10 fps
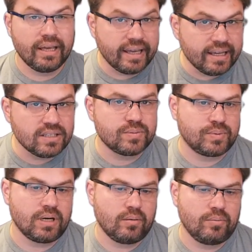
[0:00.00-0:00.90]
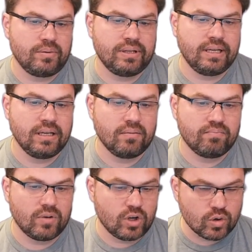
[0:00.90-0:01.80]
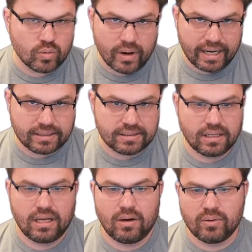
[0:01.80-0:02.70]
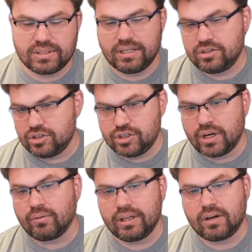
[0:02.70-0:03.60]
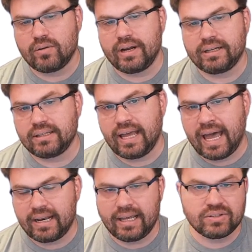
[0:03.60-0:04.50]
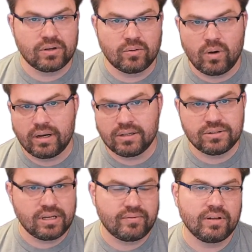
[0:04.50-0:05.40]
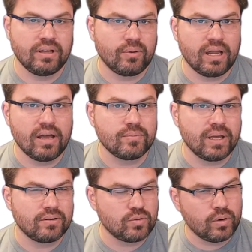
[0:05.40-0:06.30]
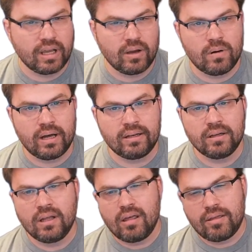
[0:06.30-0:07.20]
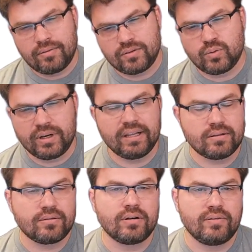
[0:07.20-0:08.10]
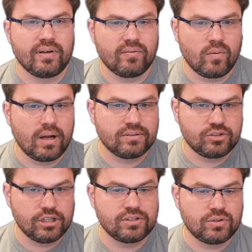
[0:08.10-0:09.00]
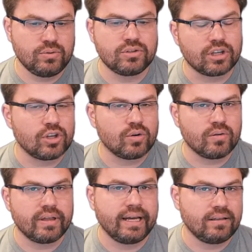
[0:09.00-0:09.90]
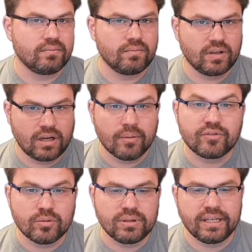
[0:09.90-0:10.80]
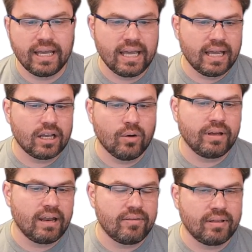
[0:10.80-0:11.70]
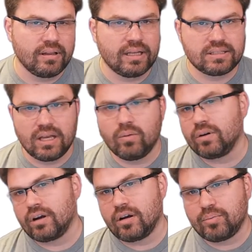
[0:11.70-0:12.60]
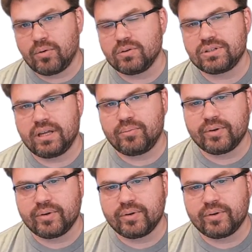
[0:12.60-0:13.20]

is probably correct. I want to say just generally correct at a certain wattage. Definitely we're going to have to be at twenty-eight watt, twenty-eight to thirty-five watt just to secure that comfortably. Going anything less, yeah, we're going to approach that